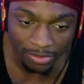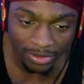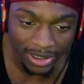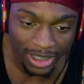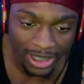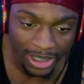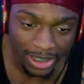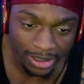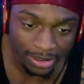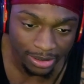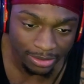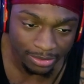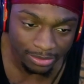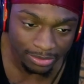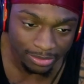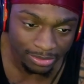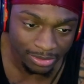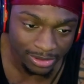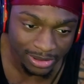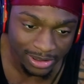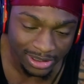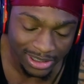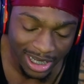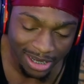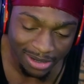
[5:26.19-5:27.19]
Like,
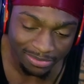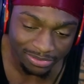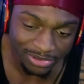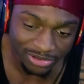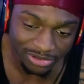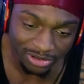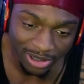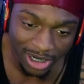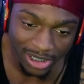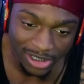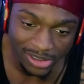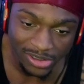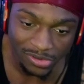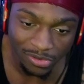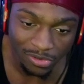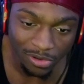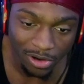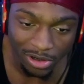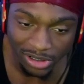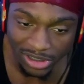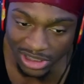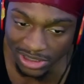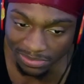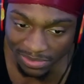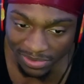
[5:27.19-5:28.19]
stop trying so
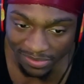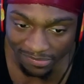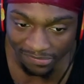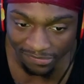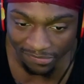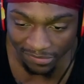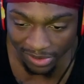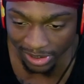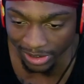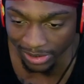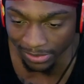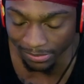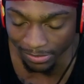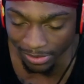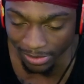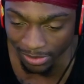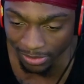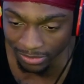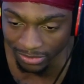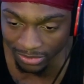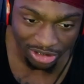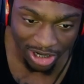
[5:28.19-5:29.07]
hard to be funny, bro.